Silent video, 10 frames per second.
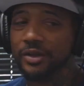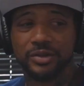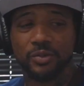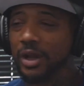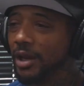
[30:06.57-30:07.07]

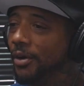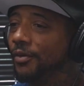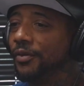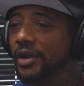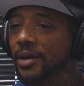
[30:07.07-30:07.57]
So while I'm
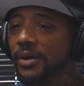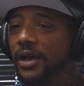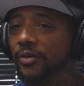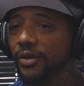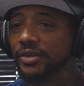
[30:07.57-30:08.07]
over here, I might
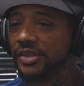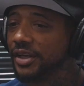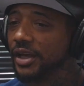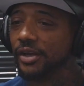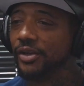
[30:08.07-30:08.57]
as well tell
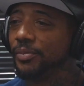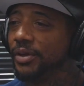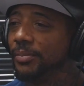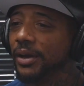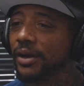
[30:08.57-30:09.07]
y'all a little
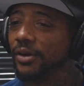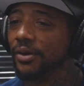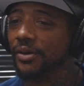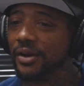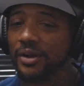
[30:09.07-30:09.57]
bit about God.